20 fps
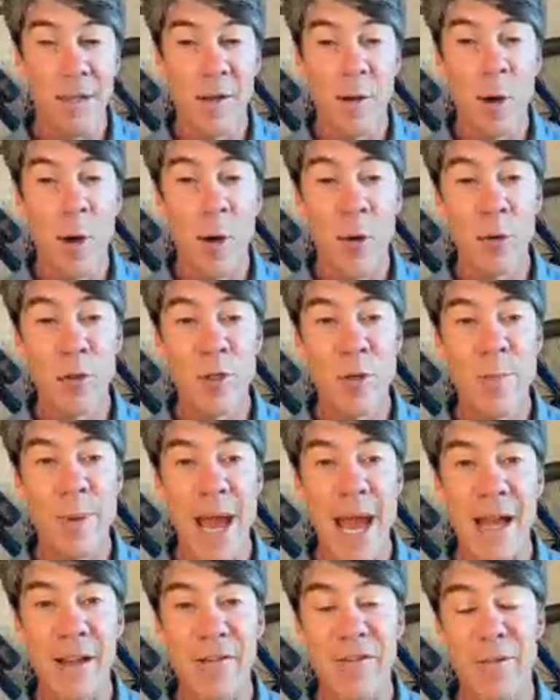hold you
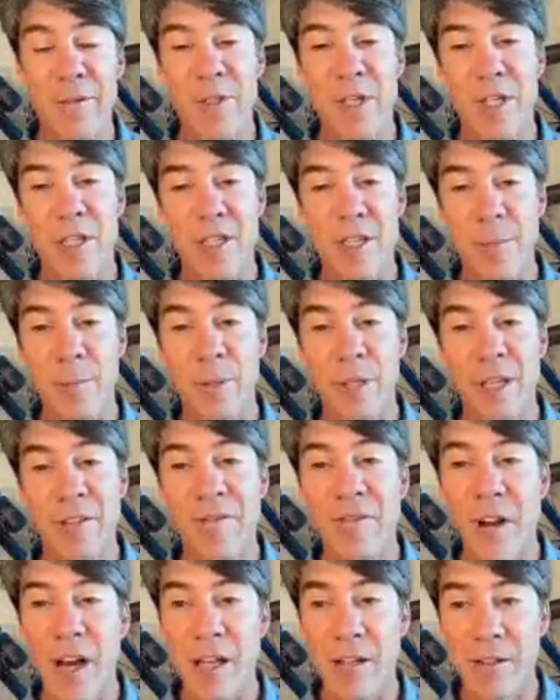back from just simply
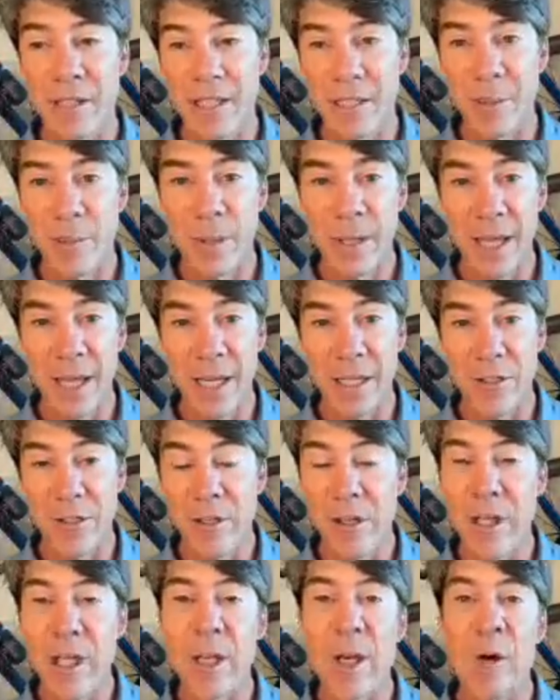following the plan.
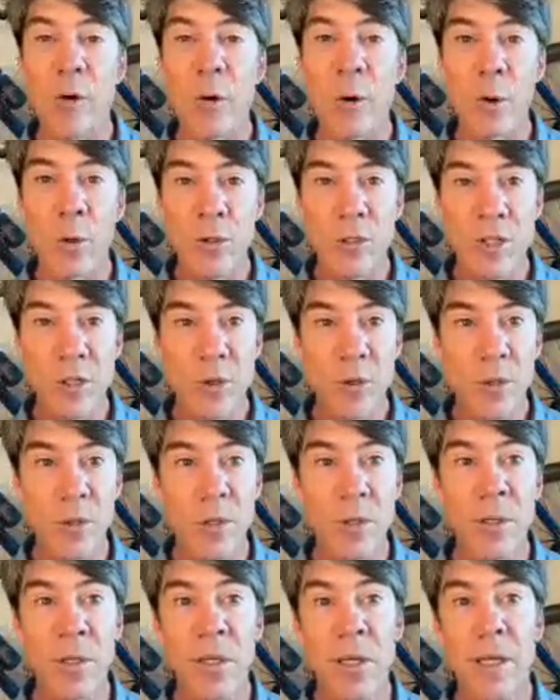You can go old
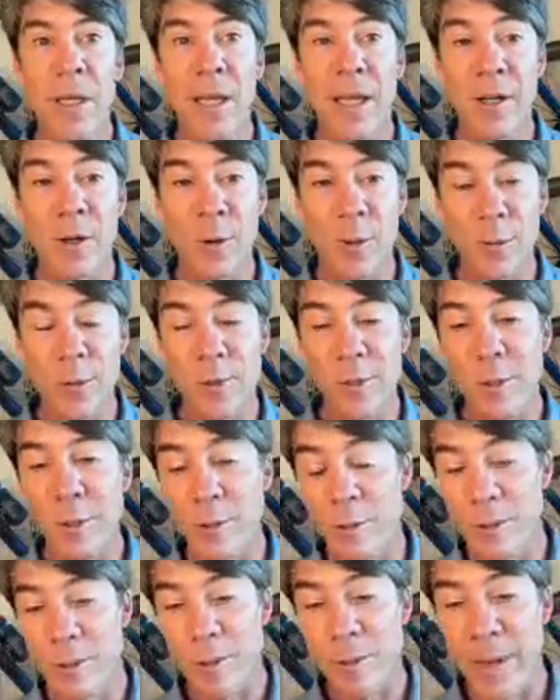school, and old
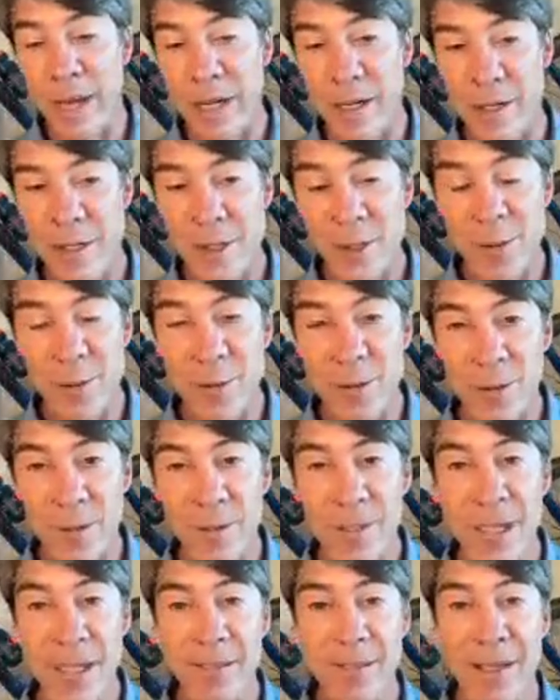school is better
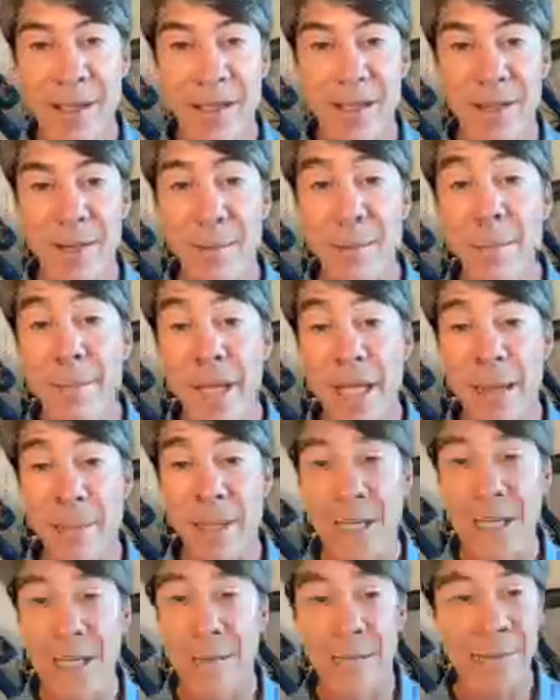school in in many
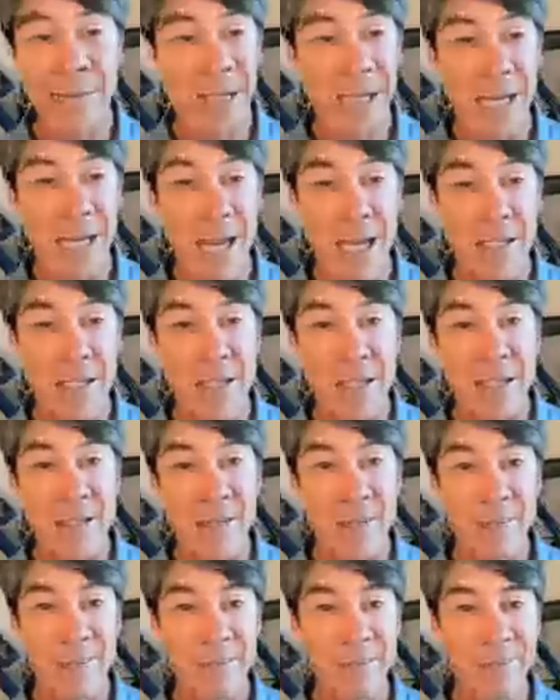many many
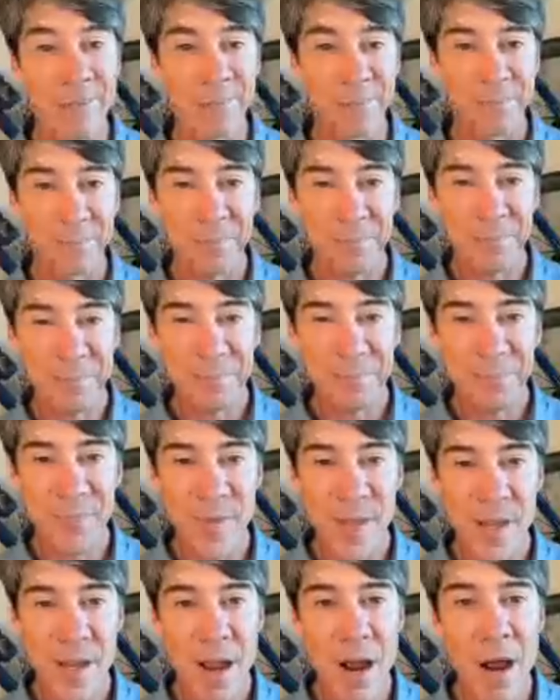cases.
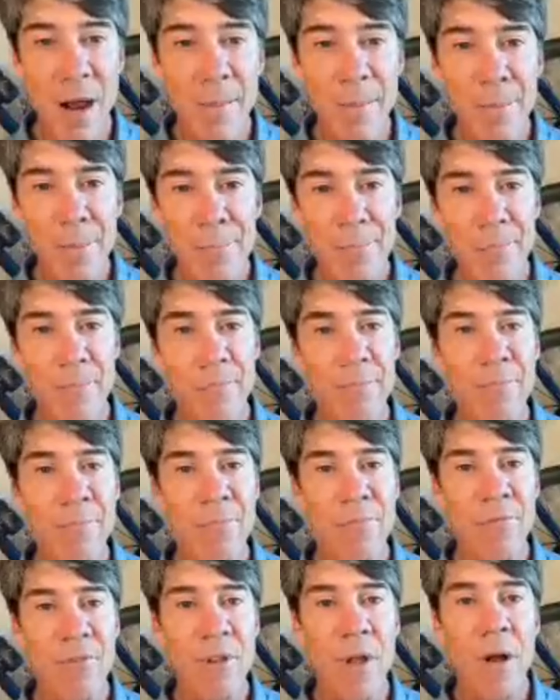Um,
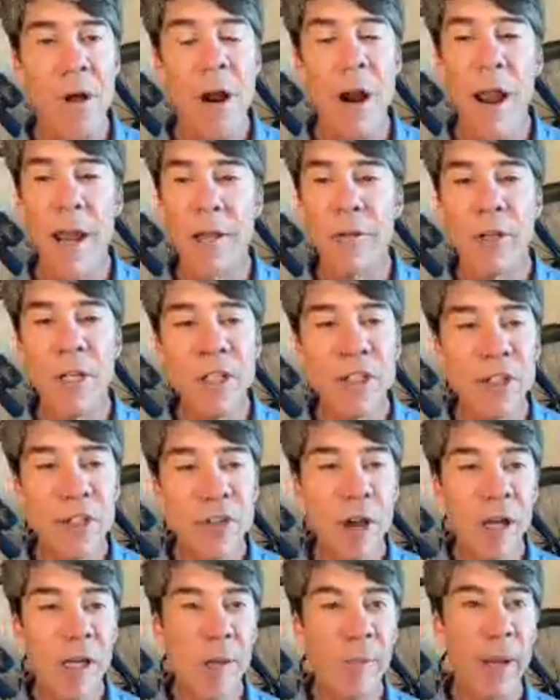all right, let's
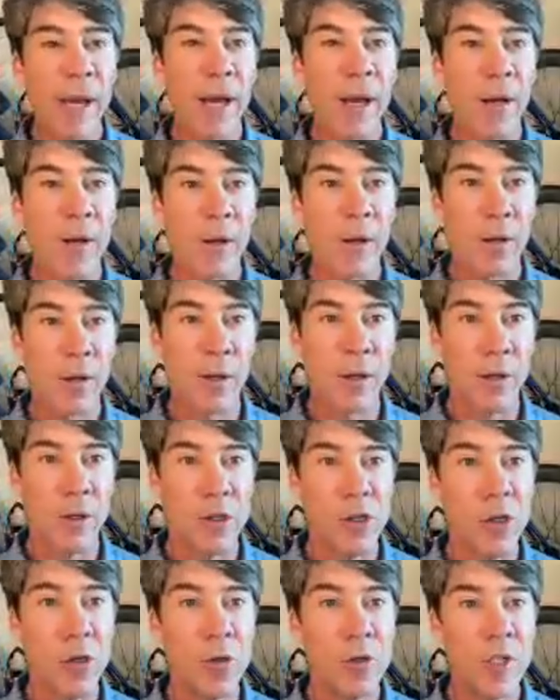talk about
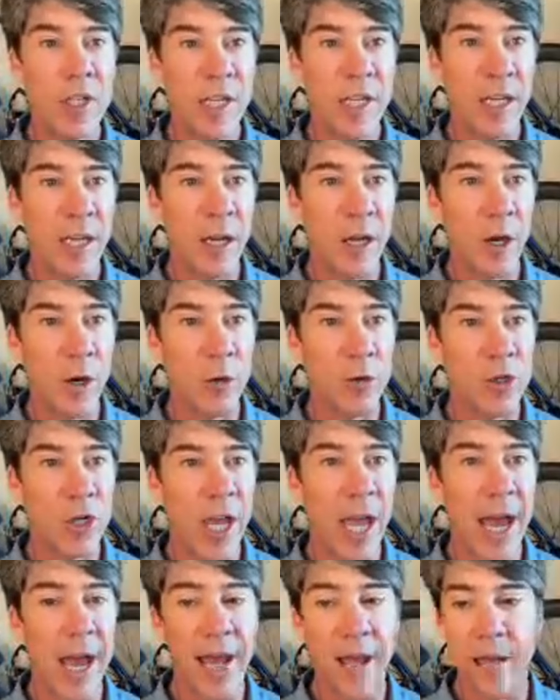using Coach
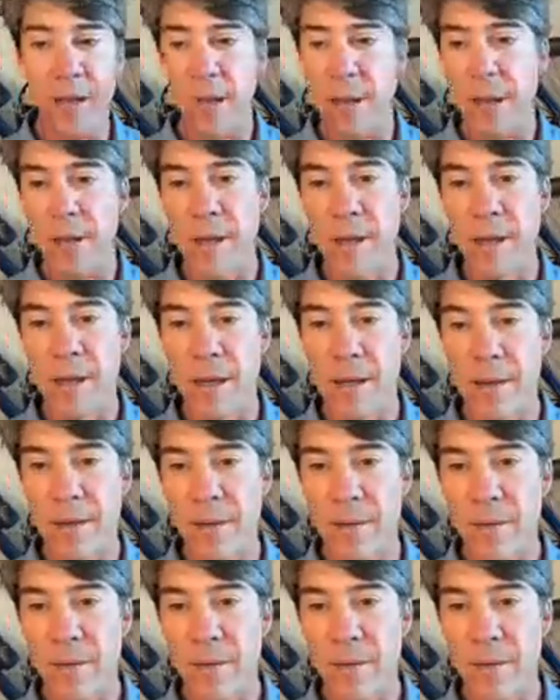Cat. Uh,